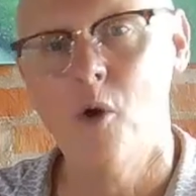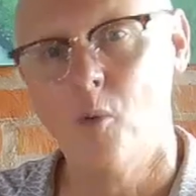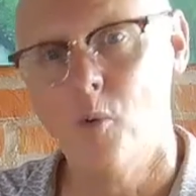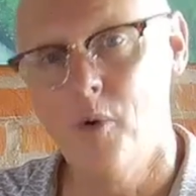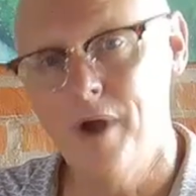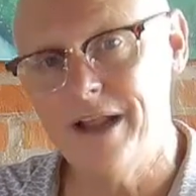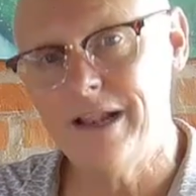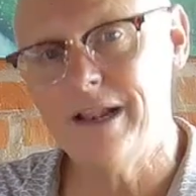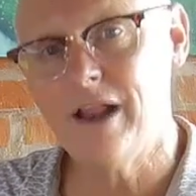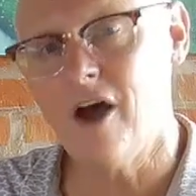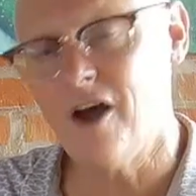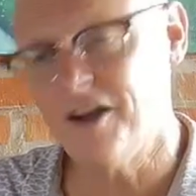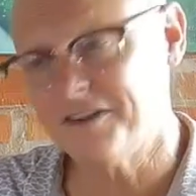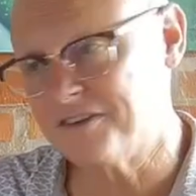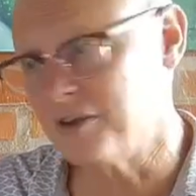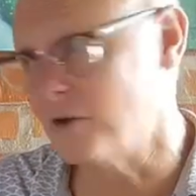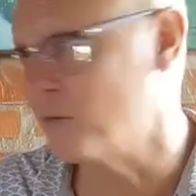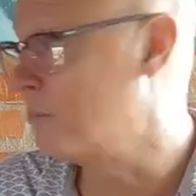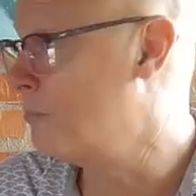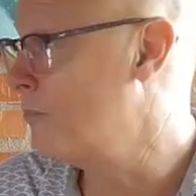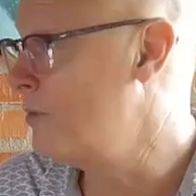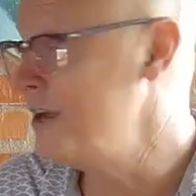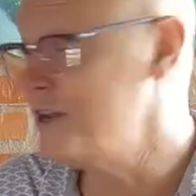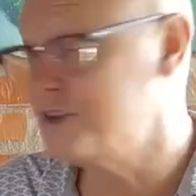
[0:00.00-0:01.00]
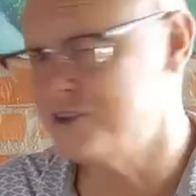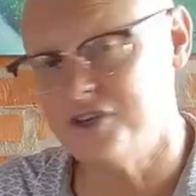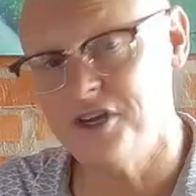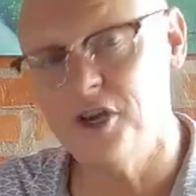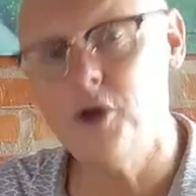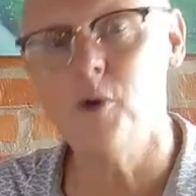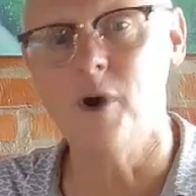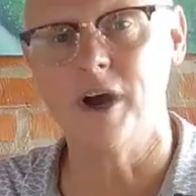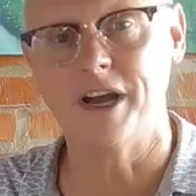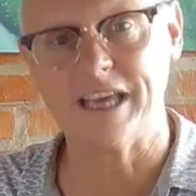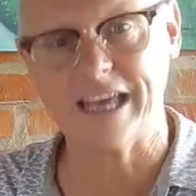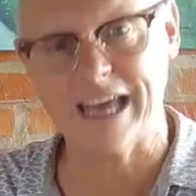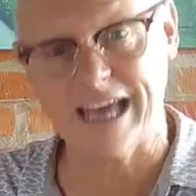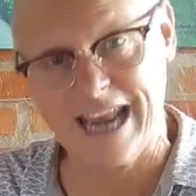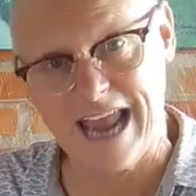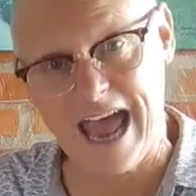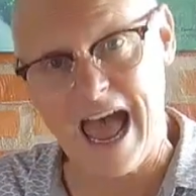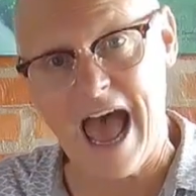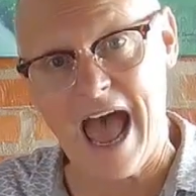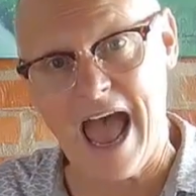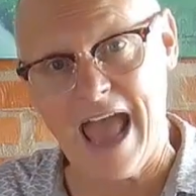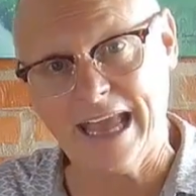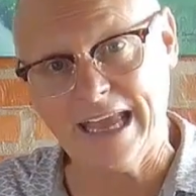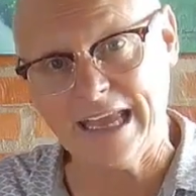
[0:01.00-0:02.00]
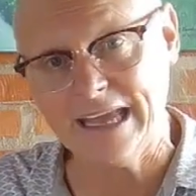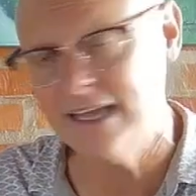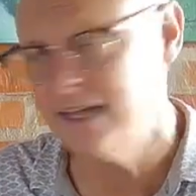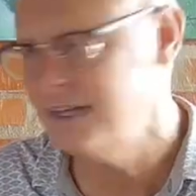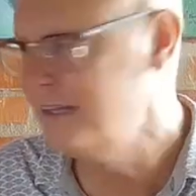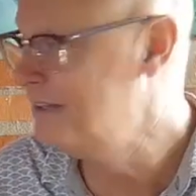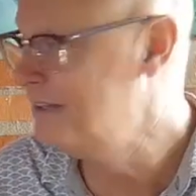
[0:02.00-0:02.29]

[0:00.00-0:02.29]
we'd like to wish you a good day.